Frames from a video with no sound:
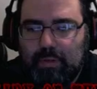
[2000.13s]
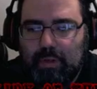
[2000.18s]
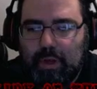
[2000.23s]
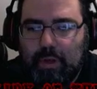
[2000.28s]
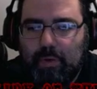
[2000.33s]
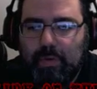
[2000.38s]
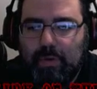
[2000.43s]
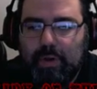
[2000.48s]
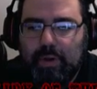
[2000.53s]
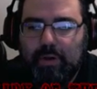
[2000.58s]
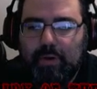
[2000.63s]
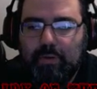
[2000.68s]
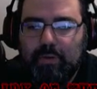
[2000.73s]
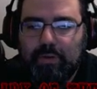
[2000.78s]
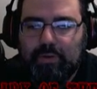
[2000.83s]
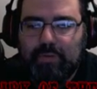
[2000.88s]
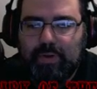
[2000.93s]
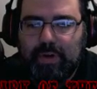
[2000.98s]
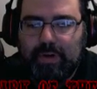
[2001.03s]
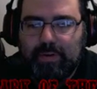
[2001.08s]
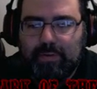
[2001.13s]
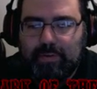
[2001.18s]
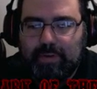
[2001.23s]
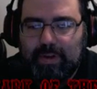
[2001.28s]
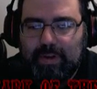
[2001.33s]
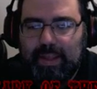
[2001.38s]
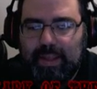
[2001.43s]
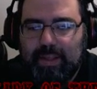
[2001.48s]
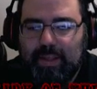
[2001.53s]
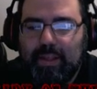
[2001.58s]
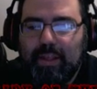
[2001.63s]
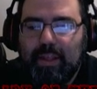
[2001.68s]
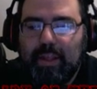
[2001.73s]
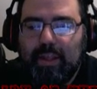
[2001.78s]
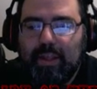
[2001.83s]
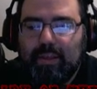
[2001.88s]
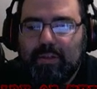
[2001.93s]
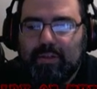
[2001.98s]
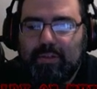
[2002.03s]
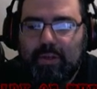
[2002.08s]
Oh wait, no, it's right. Eh.
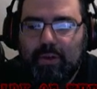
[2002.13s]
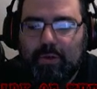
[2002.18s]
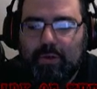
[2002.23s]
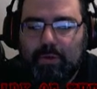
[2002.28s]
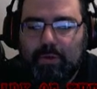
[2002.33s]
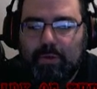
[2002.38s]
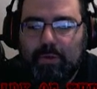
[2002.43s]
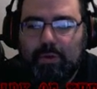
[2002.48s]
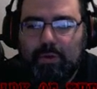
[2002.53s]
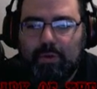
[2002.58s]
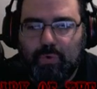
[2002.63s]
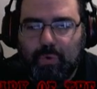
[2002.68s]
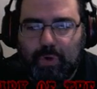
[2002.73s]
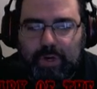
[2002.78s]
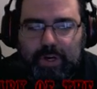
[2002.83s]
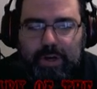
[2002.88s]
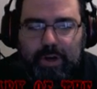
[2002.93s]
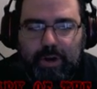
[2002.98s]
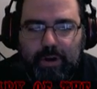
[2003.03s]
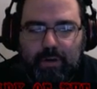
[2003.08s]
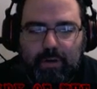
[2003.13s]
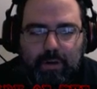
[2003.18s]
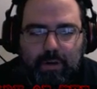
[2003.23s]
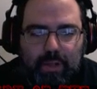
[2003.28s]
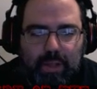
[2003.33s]
so, little quirk here.